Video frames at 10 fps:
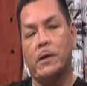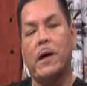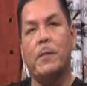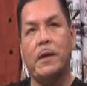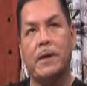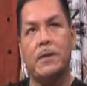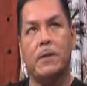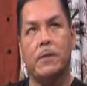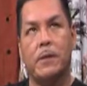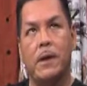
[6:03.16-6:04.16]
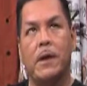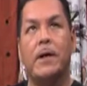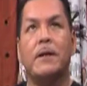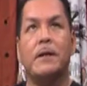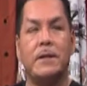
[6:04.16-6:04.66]
in, I mean, that's how
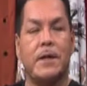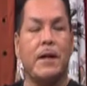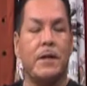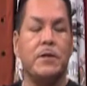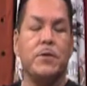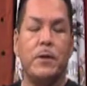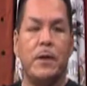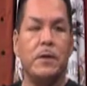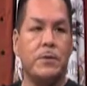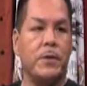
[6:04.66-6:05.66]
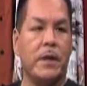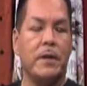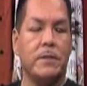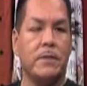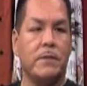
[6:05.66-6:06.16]
the design industry
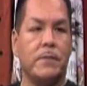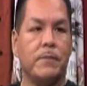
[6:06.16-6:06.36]
is.